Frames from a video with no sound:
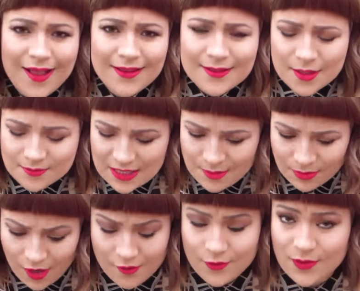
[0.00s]
I'll link them down
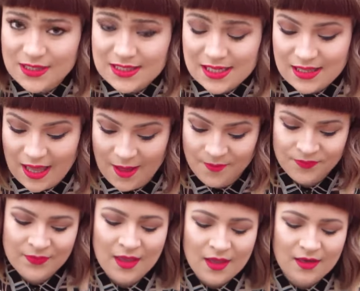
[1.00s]
below if you want to see that.
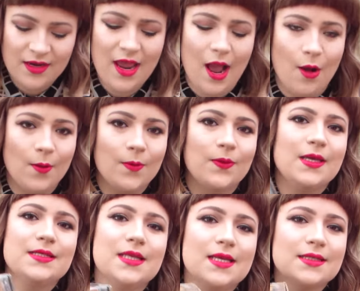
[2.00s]
Now,
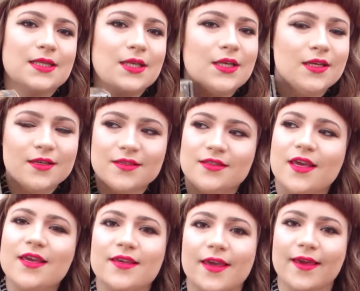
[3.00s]
this is
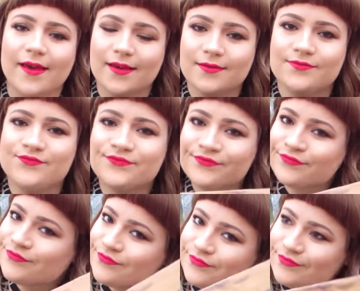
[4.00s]
Geek Gear.
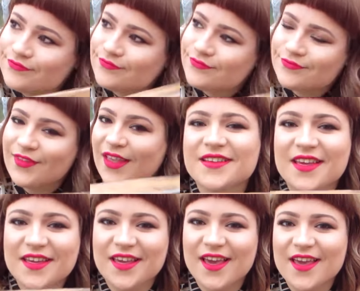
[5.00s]

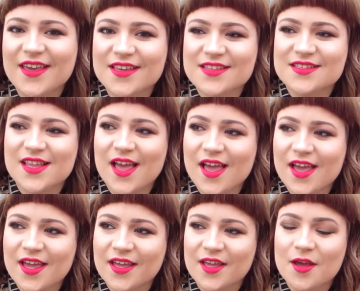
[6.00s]
Geek Gear is
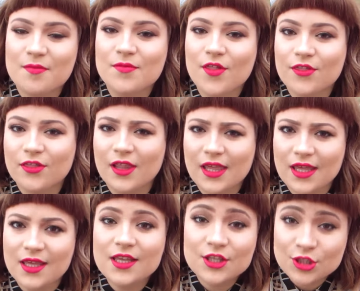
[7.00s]
a
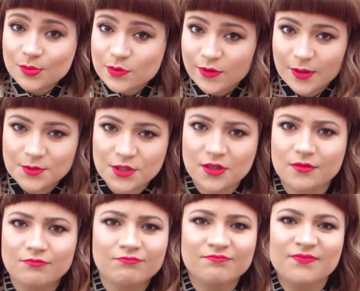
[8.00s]
monthly
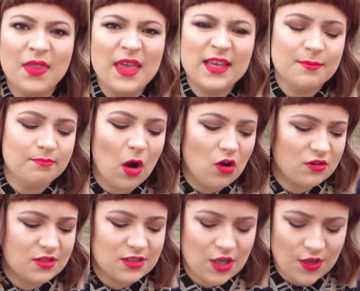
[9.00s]
subscription
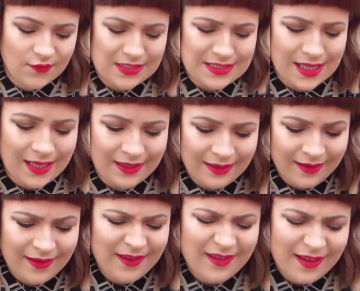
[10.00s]
box service thing,
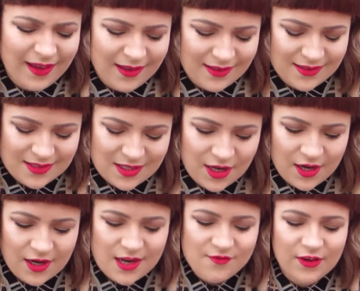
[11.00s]
and you
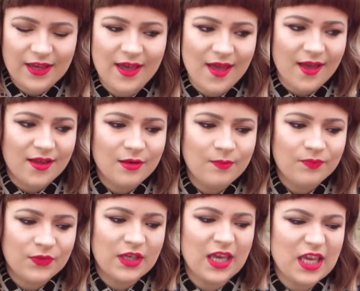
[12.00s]
can either get
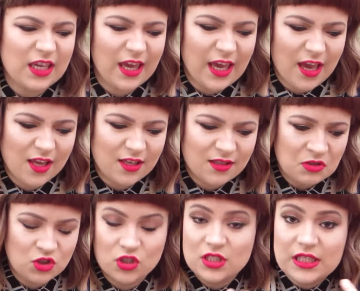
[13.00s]
Geek Gear,
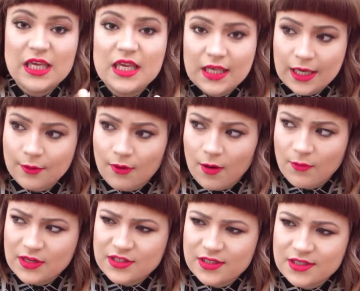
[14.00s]
just the Geek Gear one,
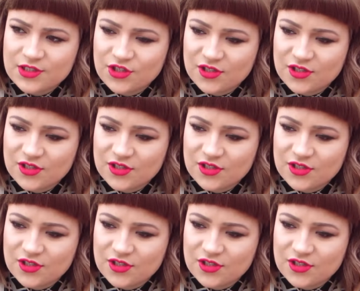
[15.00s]
which is